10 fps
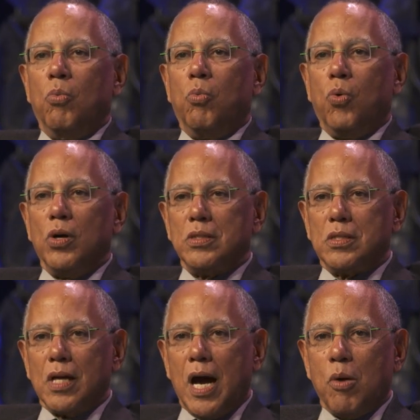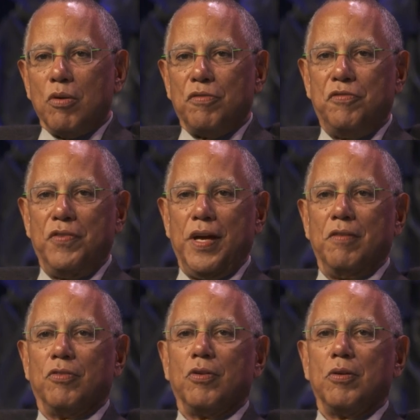wants our
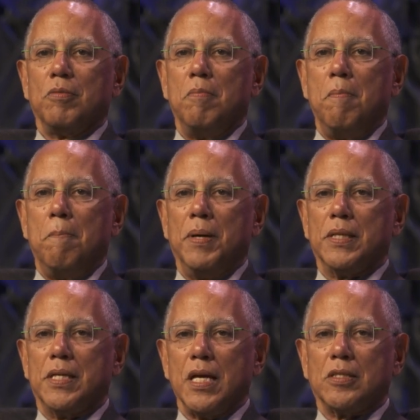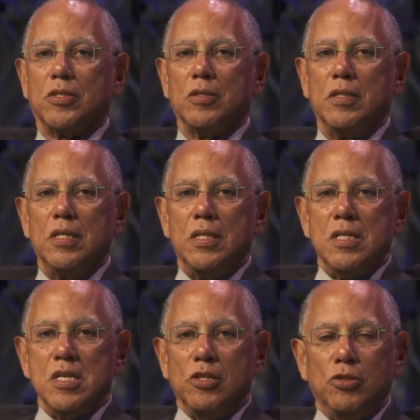favor, but gets
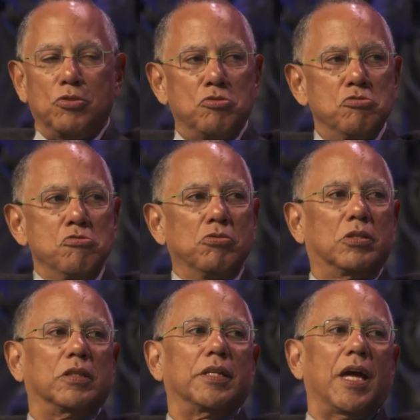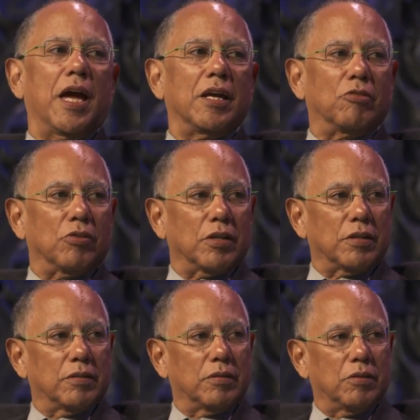hugely angry
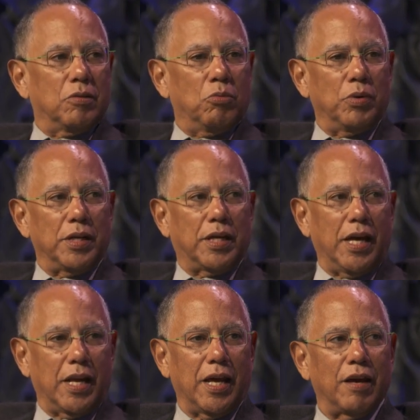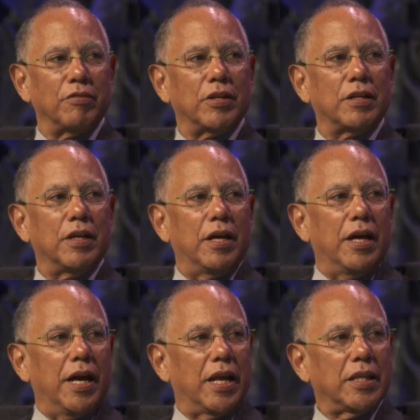when he can't have it.
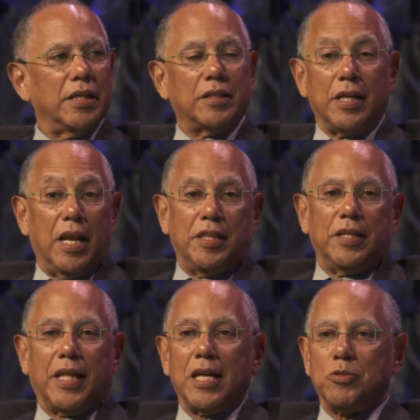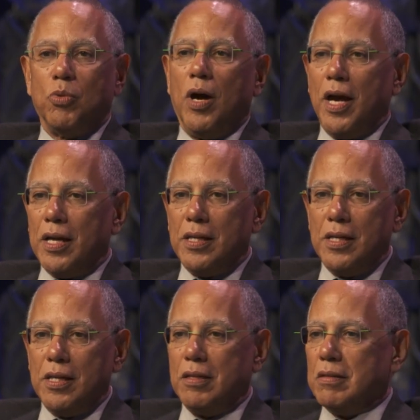And I think, and I think that's why
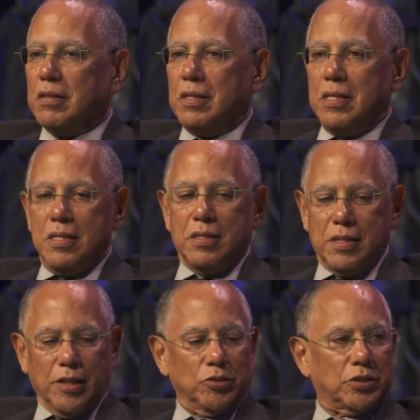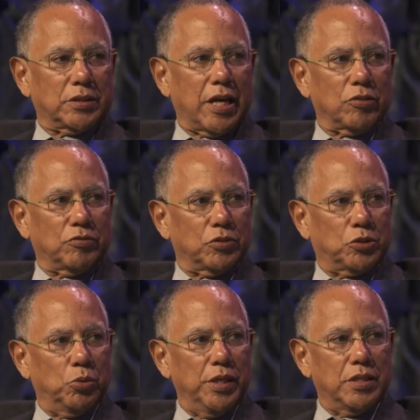he singles us out for
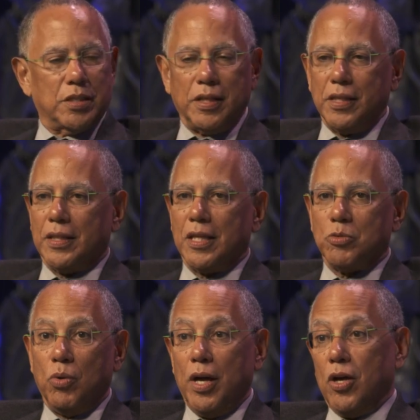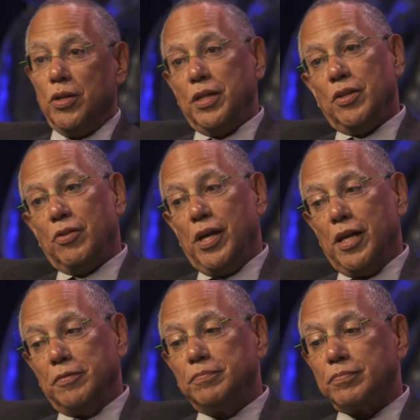tweets. I think that's why, on the other
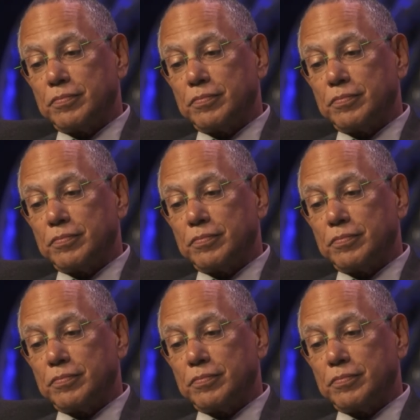hand,